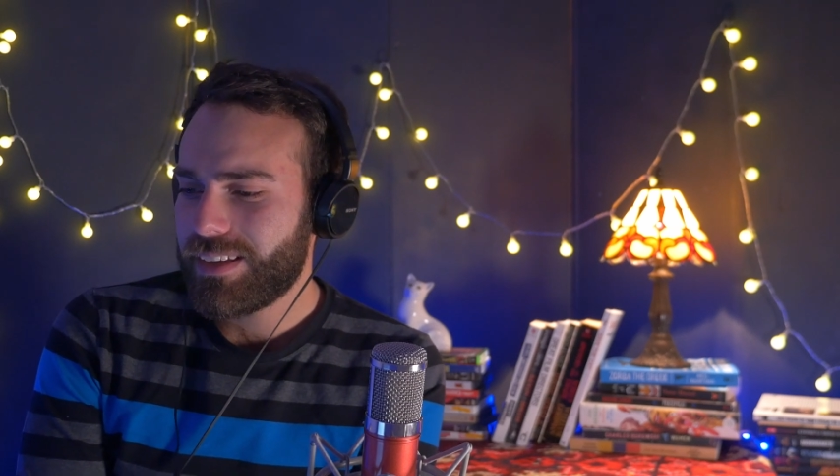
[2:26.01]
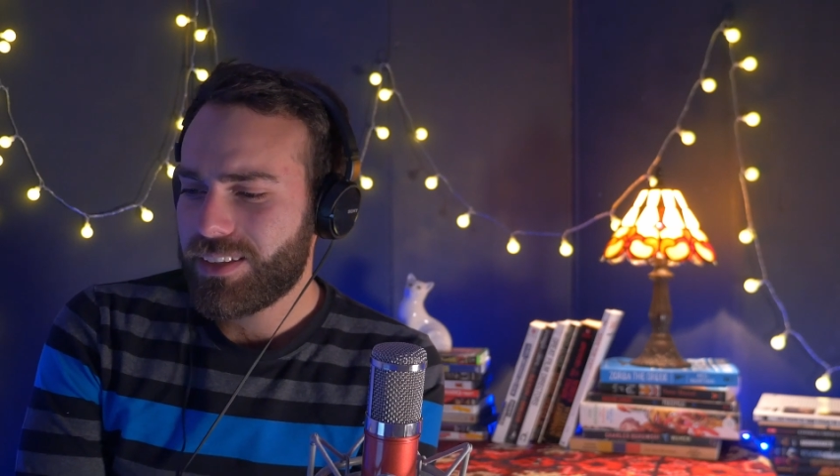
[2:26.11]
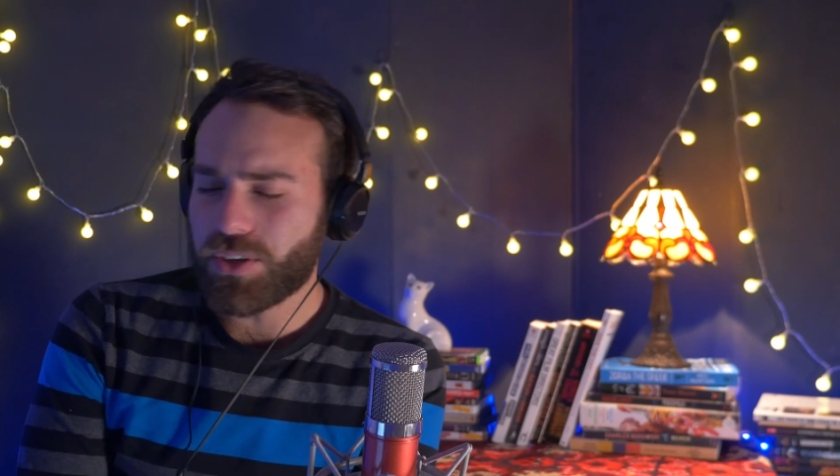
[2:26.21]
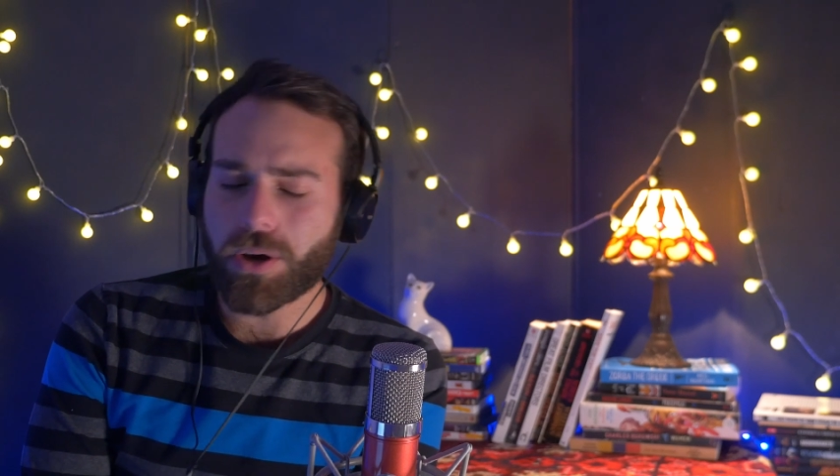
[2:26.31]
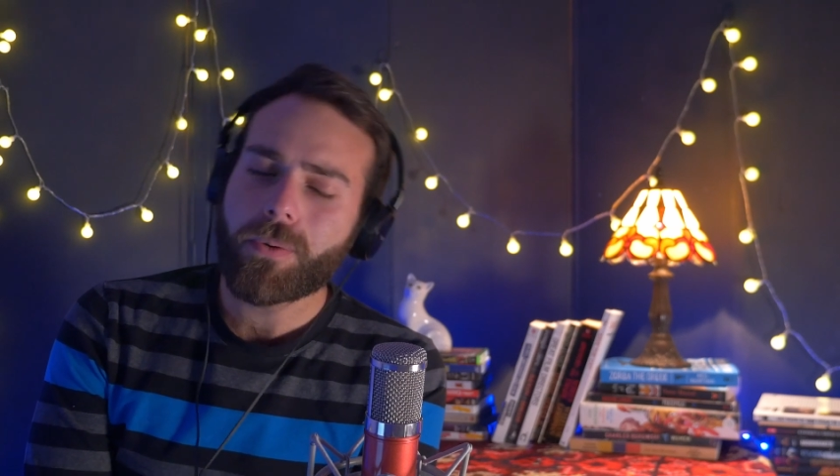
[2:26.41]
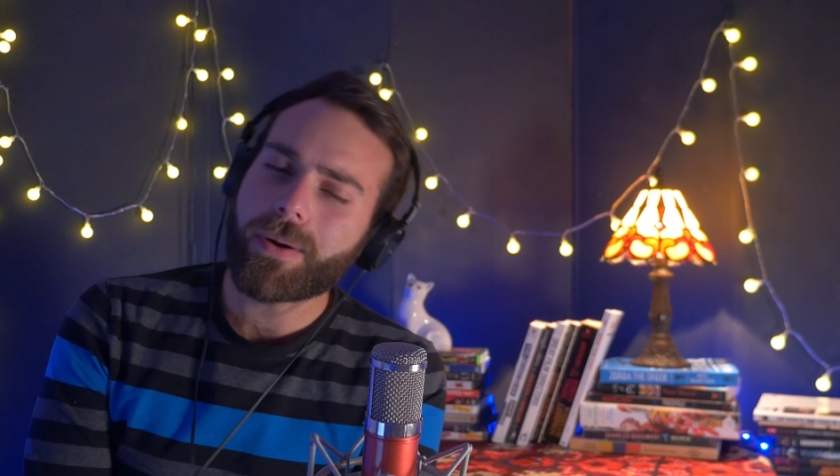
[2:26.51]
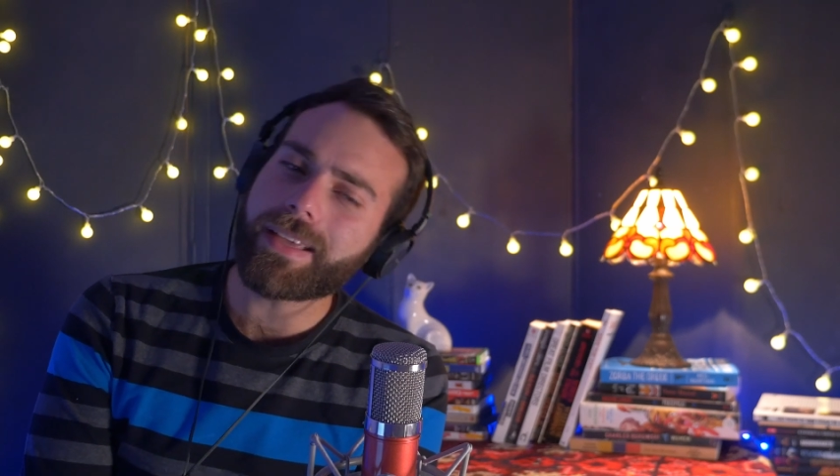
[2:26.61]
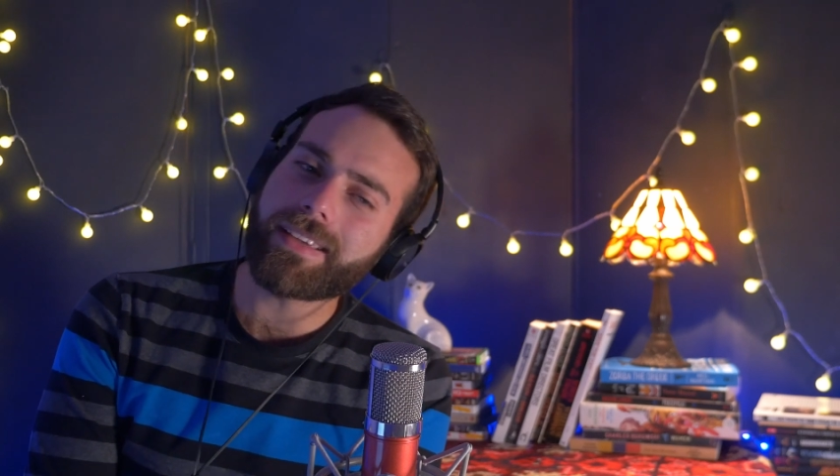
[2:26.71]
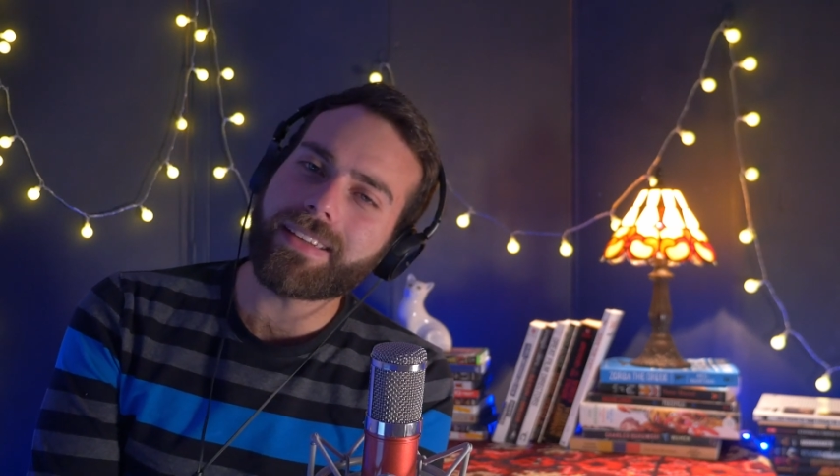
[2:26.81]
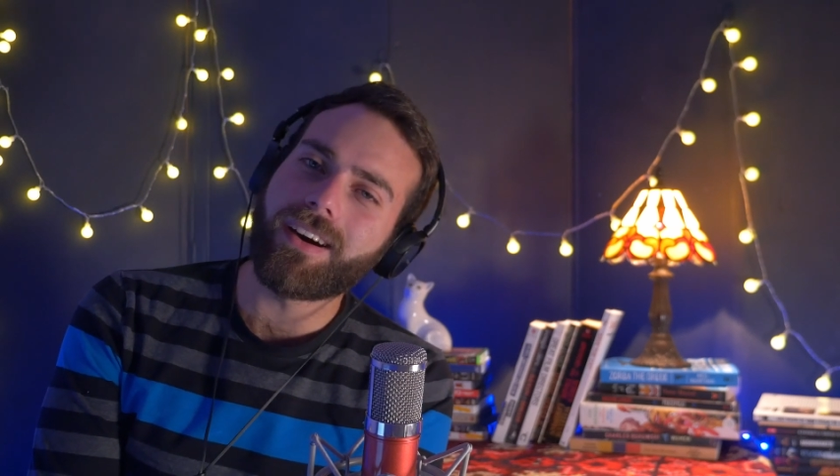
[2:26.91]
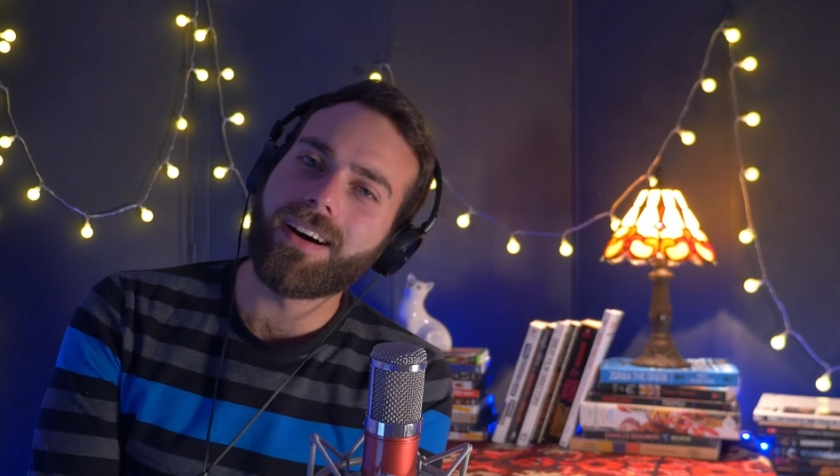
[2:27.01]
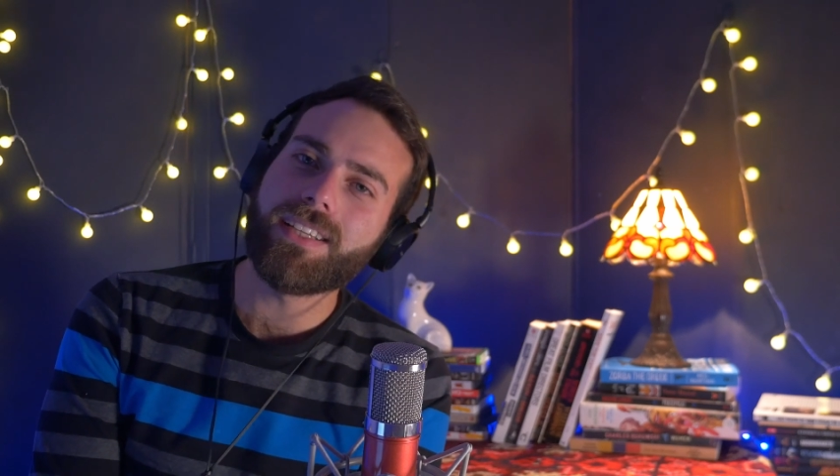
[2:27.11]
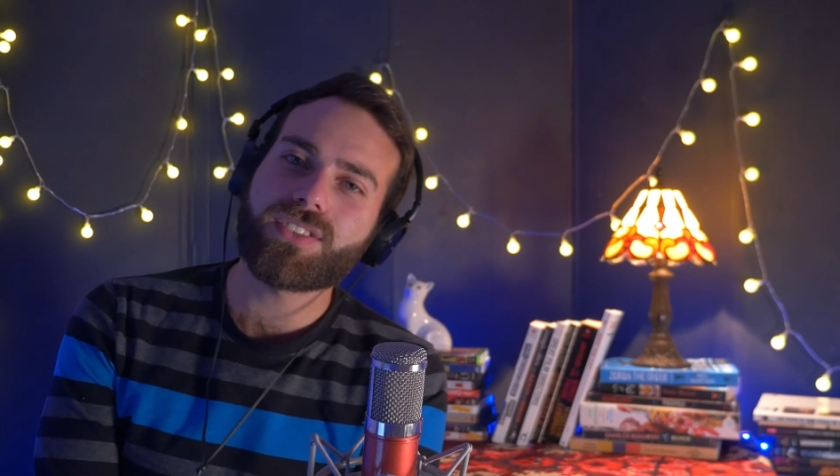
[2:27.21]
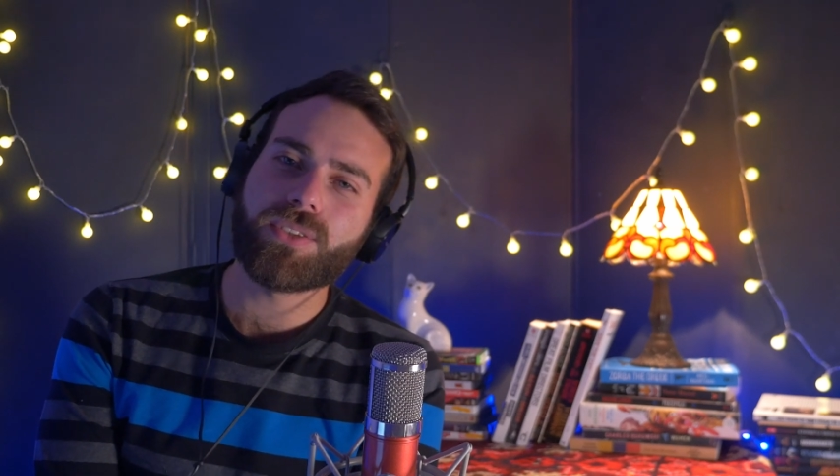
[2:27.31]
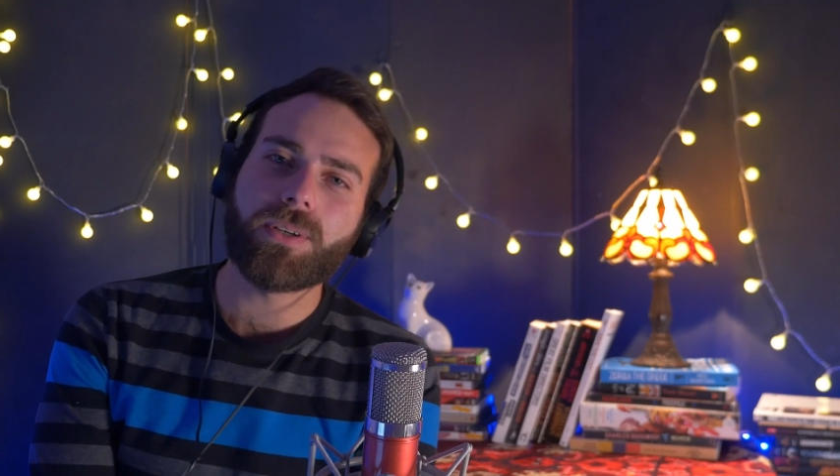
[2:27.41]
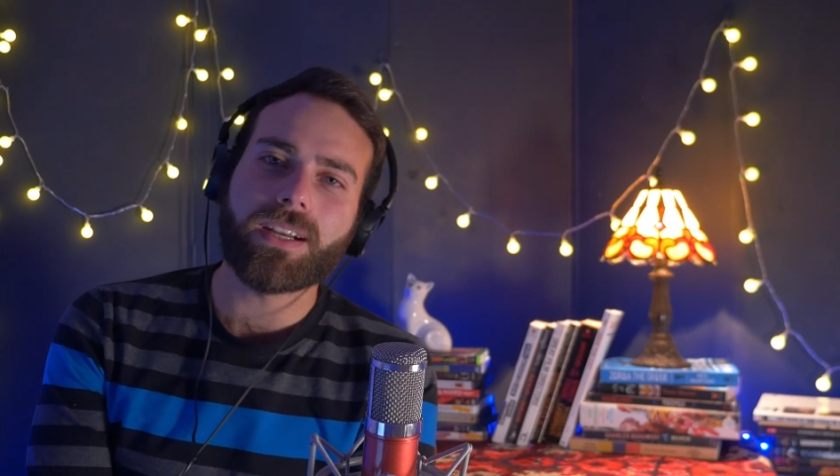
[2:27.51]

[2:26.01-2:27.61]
You know, like in high school,